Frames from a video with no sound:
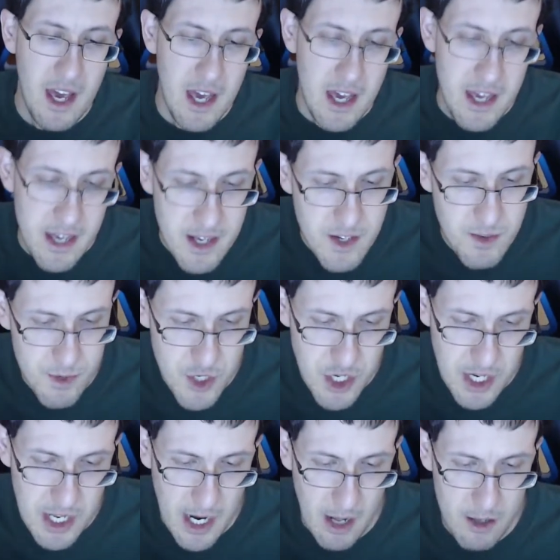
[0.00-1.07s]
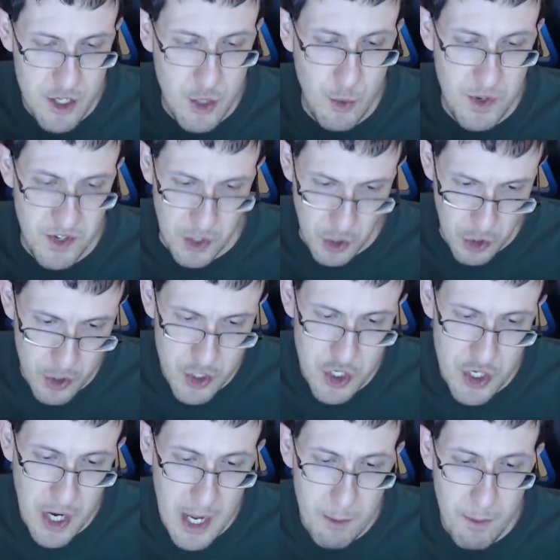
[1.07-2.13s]
His genealogy was in good
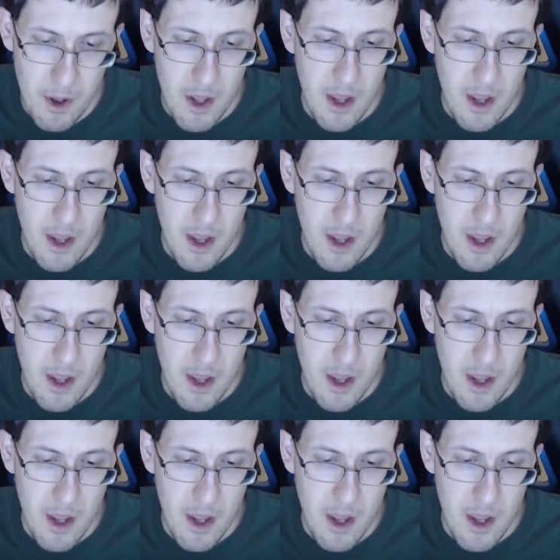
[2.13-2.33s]
shape,